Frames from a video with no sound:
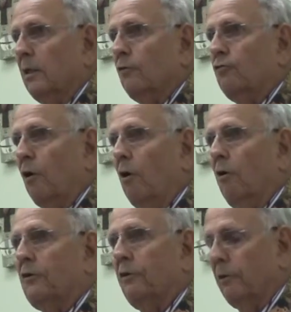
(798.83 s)

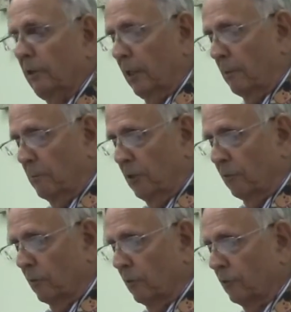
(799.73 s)
Salt and
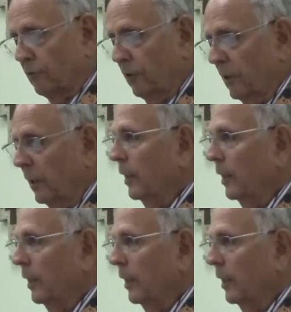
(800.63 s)
minerals